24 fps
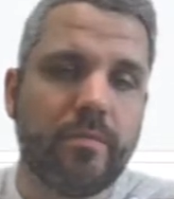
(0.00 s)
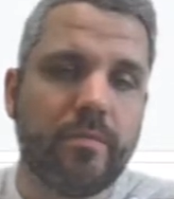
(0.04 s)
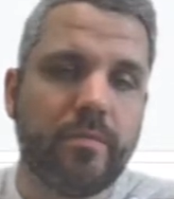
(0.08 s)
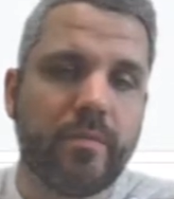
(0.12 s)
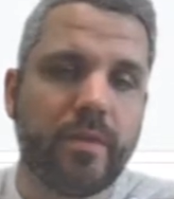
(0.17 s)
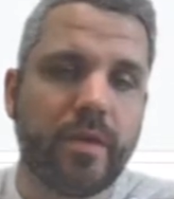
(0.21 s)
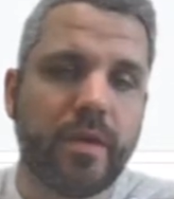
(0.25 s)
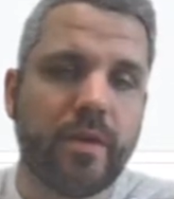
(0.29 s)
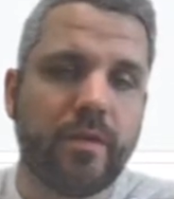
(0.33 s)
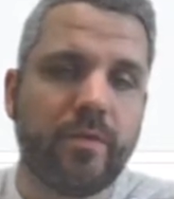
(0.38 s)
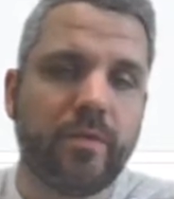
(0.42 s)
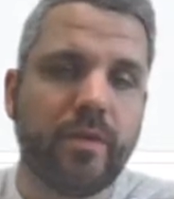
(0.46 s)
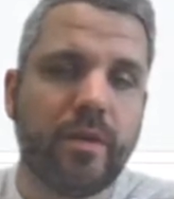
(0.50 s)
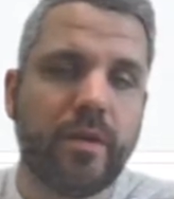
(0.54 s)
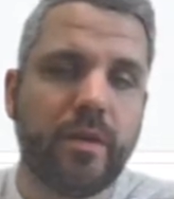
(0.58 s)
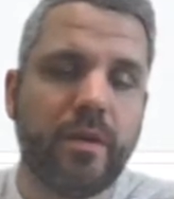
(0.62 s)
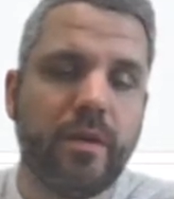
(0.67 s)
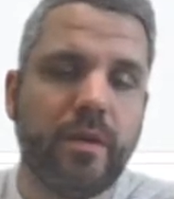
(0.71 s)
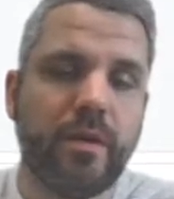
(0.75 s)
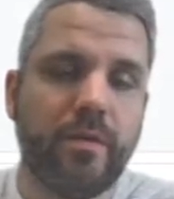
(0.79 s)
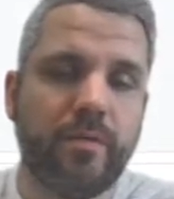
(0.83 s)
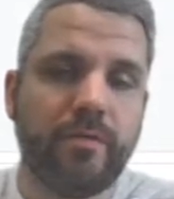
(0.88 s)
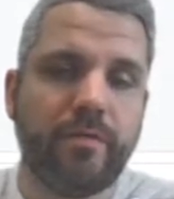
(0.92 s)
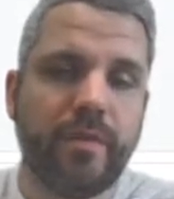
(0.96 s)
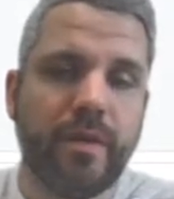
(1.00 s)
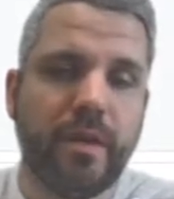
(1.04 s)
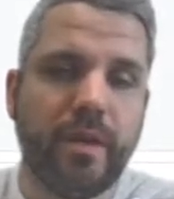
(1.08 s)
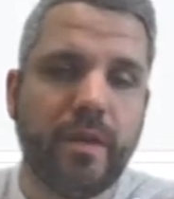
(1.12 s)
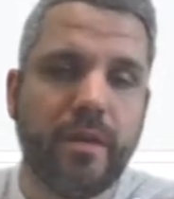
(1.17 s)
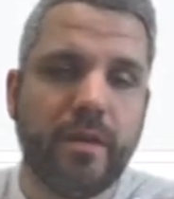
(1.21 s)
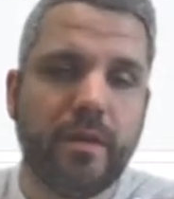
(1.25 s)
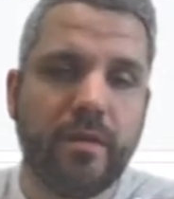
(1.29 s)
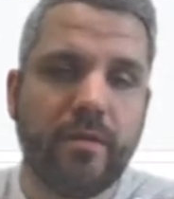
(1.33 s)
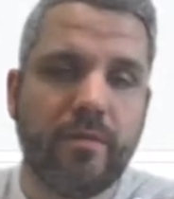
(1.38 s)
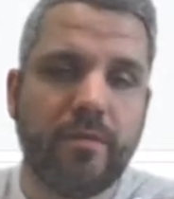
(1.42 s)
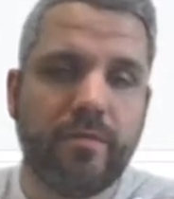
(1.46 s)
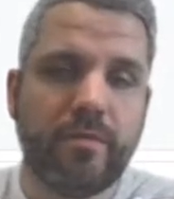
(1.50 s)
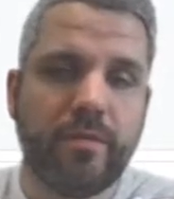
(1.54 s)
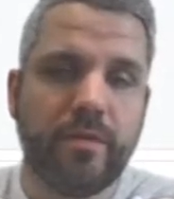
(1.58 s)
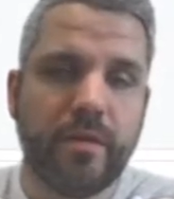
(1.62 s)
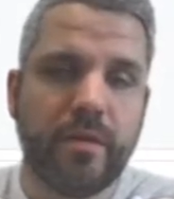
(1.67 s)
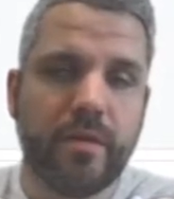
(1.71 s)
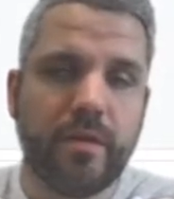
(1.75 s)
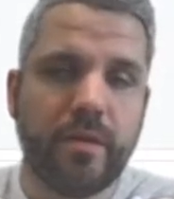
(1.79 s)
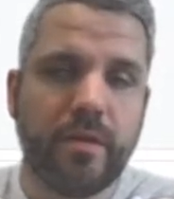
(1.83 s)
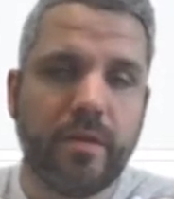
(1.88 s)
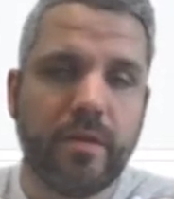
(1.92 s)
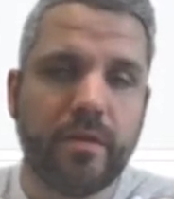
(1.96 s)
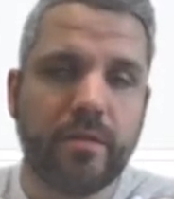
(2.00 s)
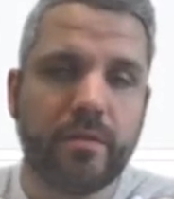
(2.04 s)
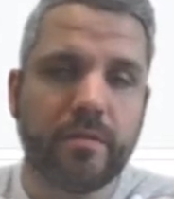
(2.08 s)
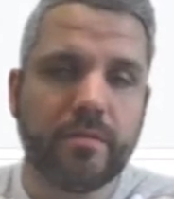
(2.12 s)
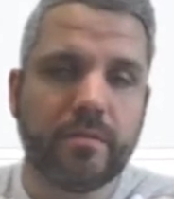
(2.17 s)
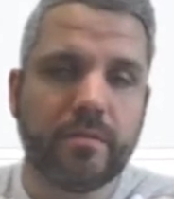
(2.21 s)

Get rid of any of the